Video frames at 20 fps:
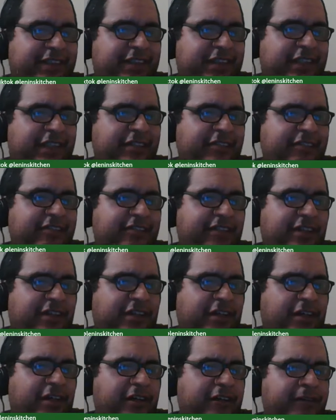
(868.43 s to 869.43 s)
the
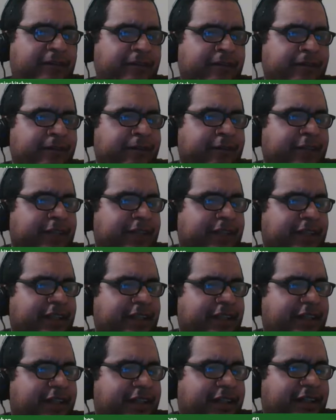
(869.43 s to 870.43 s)
cost of the
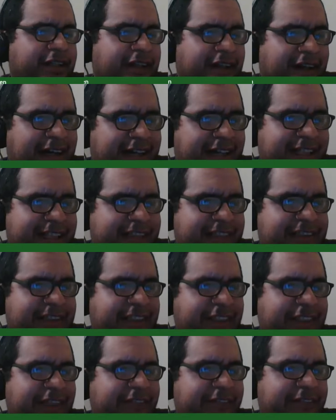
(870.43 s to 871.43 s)
food that you're
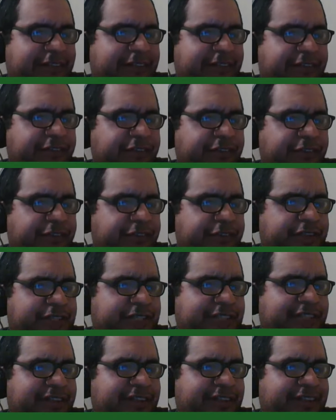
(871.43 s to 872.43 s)
getting.
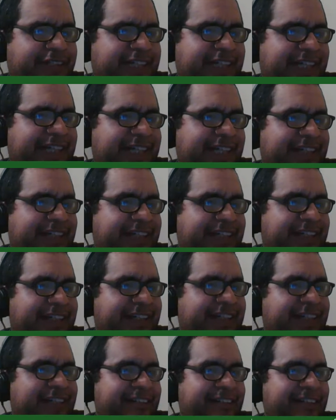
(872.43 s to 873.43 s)
Remember, all the
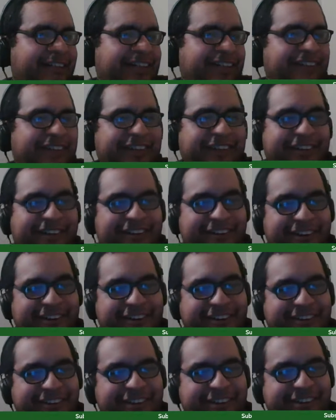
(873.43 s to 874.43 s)
food
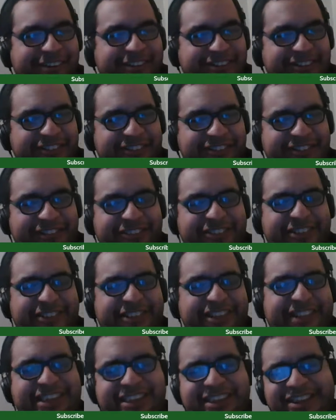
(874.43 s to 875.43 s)
that you
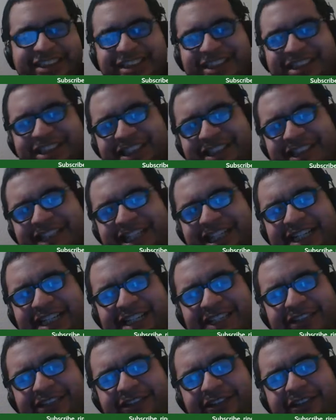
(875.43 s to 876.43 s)
are given
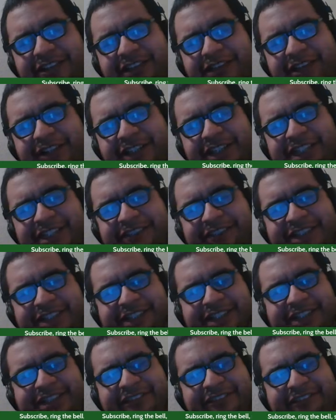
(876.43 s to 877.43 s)
by the
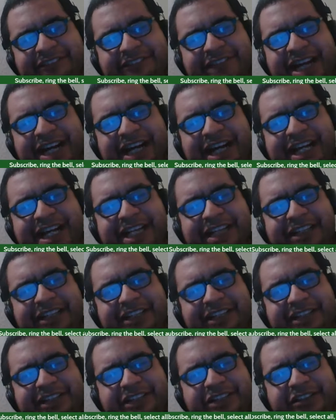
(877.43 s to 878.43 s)
distributors of your
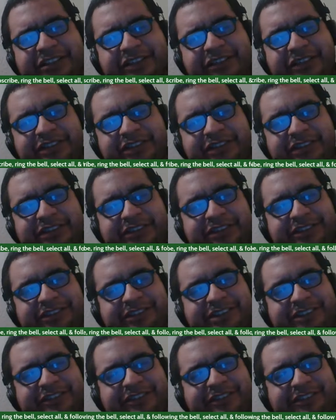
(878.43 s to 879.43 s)
local food banks
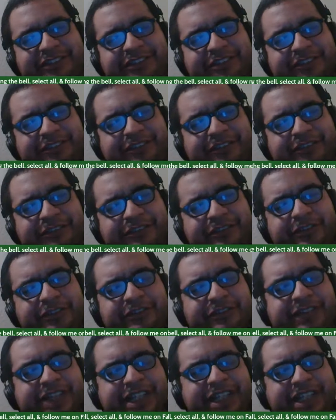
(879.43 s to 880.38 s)
or food pantries,